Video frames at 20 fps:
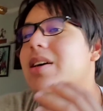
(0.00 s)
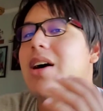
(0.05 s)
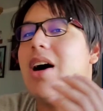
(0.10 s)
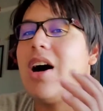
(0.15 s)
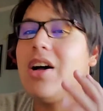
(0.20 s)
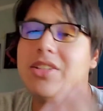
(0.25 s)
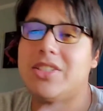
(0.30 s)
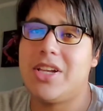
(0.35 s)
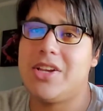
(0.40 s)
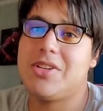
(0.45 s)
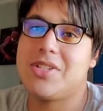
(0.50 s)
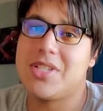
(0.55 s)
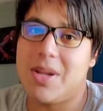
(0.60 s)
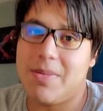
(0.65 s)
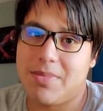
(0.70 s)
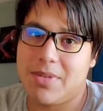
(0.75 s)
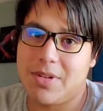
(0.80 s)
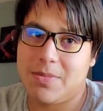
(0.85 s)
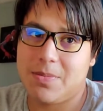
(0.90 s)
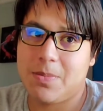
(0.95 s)
I'll tell you
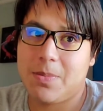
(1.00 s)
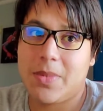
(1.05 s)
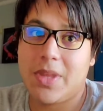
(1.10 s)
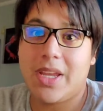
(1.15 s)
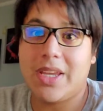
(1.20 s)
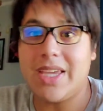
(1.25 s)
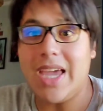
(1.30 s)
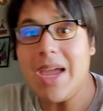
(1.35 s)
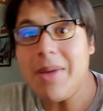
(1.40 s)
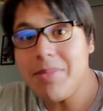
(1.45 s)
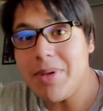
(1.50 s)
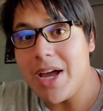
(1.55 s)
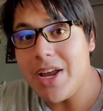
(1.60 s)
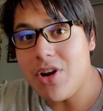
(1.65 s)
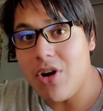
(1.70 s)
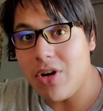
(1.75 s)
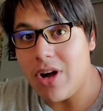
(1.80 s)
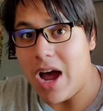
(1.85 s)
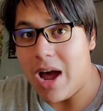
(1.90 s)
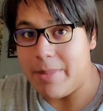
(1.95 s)
something. Gameplay
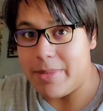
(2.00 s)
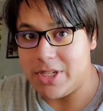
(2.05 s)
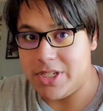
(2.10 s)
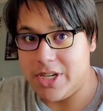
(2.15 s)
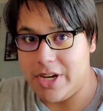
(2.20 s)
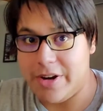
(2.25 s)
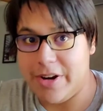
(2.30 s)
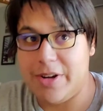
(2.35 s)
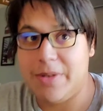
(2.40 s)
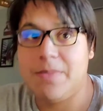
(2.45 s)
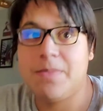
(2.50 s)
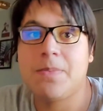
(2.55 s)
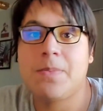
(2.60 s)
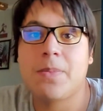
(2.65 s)
no commentary.